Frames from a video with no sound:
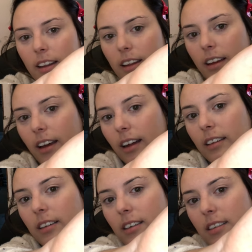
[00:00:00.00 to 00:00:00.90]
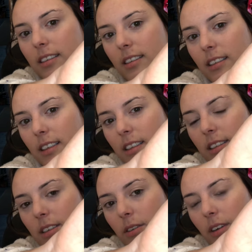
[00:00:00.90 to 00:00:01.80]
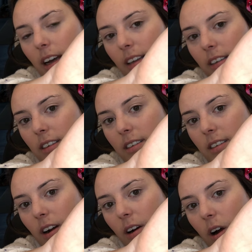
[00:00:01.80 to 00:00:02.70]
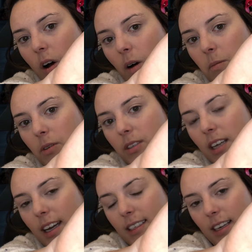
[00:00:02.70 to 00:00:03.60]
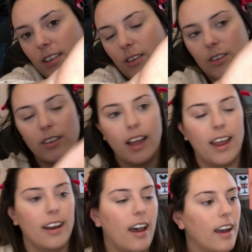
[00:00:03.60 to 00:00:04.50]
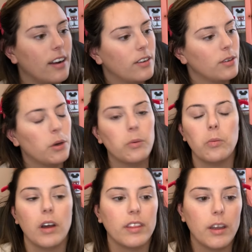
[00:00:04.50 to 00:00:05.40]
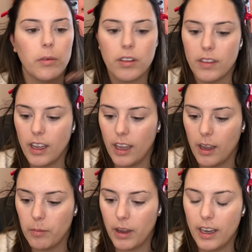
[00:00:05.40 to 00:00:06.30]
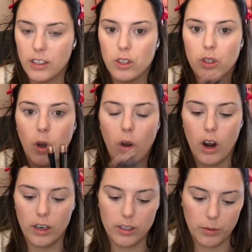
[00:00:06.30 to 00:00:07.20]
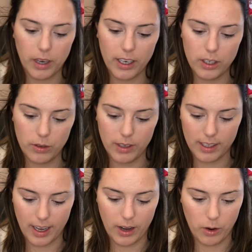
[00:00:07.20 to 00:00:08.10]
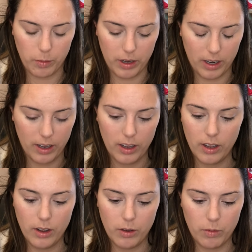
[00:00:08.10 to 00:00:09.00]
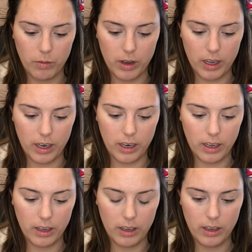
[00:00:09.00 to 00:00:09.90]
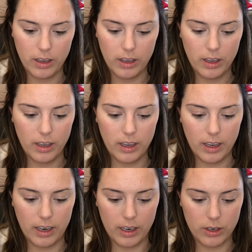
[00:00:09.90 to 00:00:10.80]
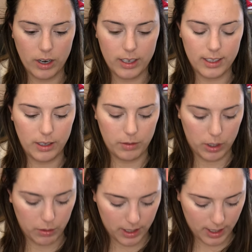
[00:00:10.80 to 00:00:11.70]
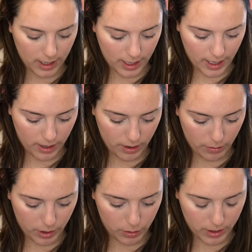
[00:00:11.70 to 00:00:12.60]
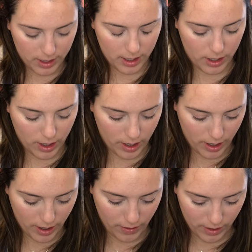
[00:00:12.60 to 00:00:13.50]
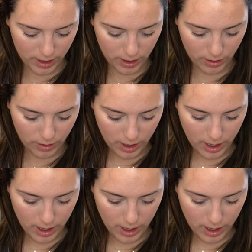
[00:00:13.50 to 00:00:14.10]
The colors, these two colors are almost identical, and I don't know what they were thinking, but it's so hard. So what I do is I open one and I try to see which one's the lighter and which one's the darker of the two.